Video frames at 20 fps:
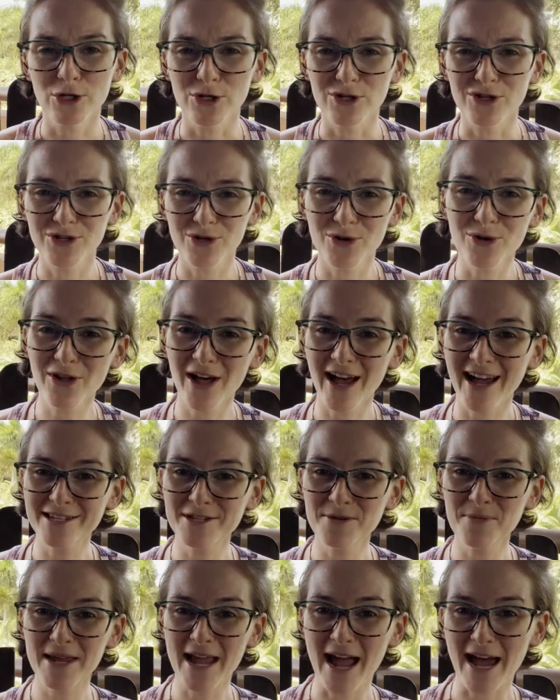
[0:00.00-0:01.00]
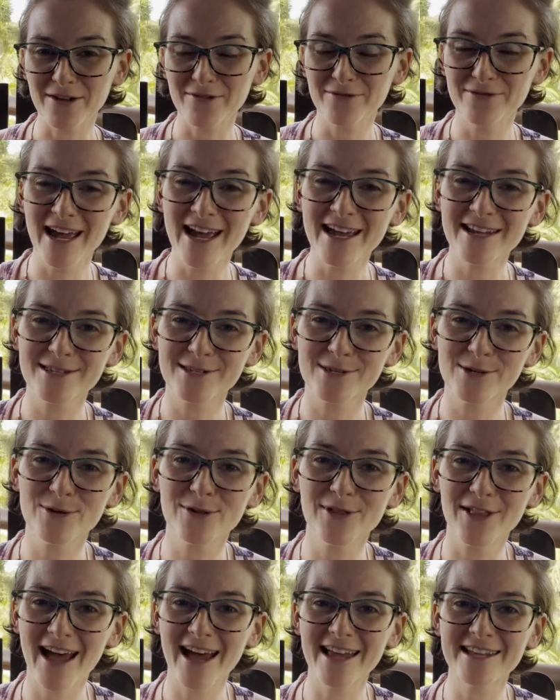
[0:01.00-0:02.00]
So glad to be out of debt, so
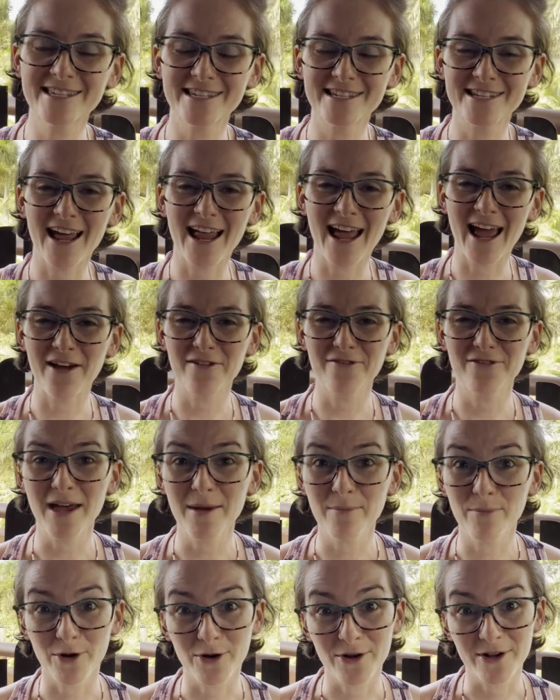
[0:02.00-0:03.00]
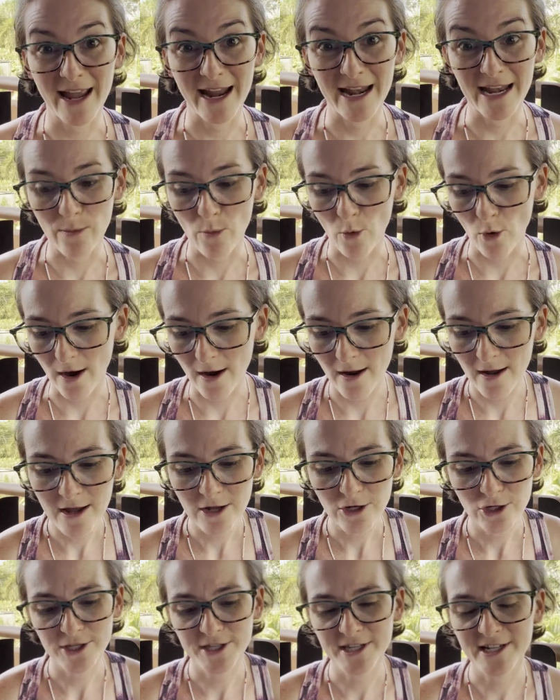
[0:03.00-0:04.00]
glad to not have that burden anymore,
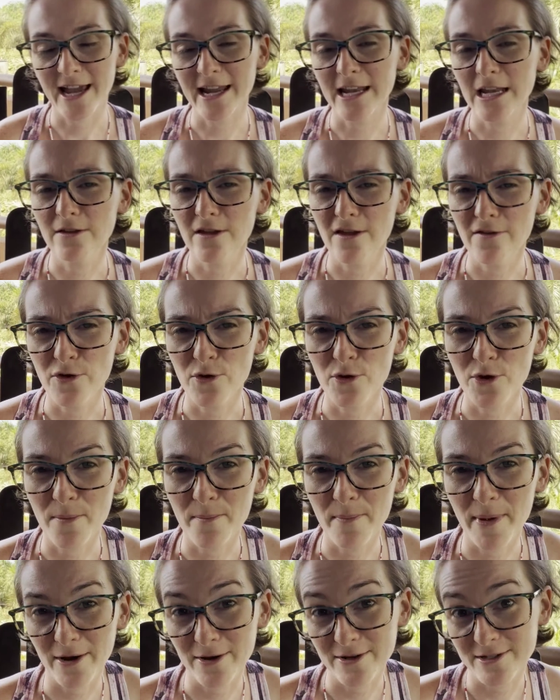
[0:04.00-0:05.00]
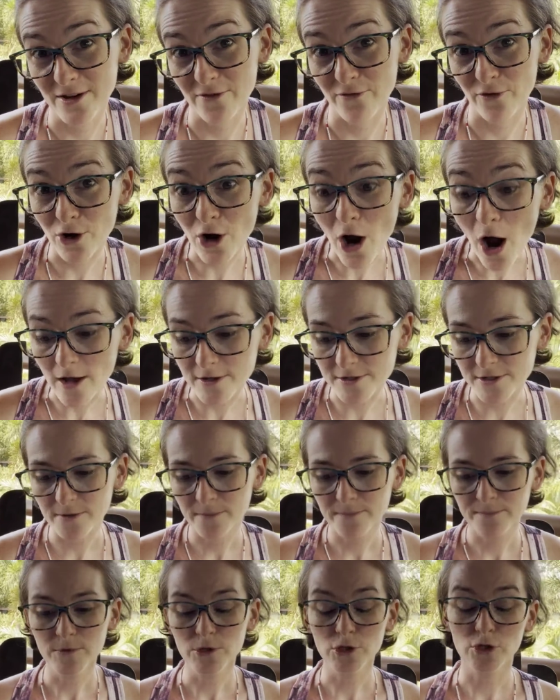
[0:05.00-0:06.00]
just to kind of give you a comparison for cost.
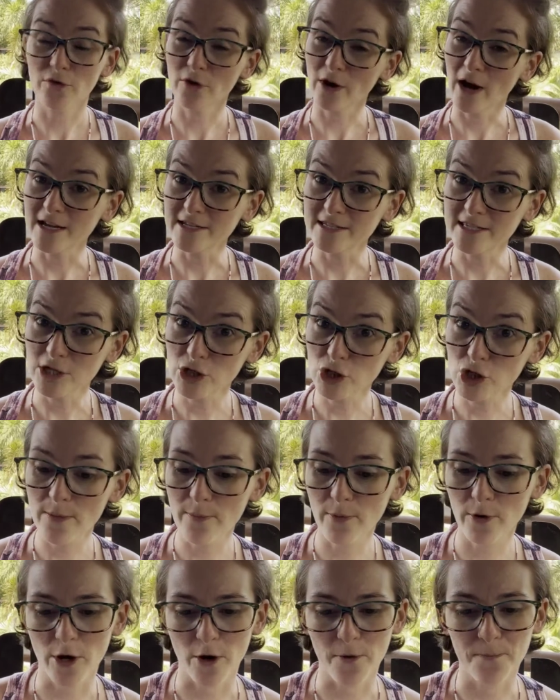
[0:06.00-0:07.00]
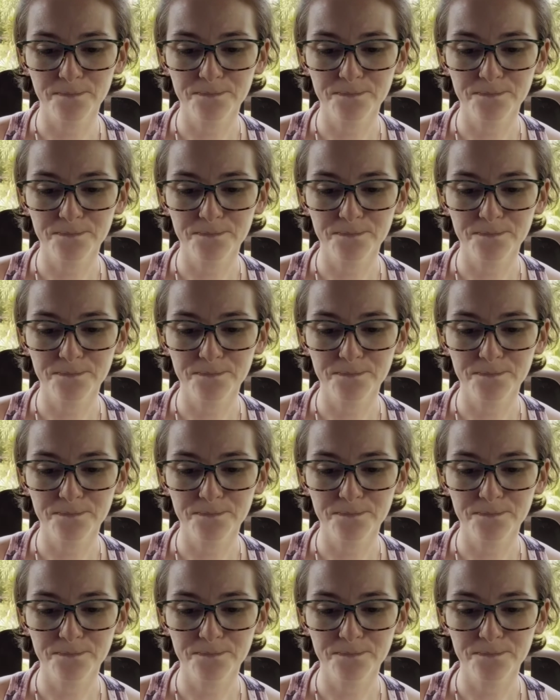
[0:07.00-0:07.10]
So for us, it's cheaper here.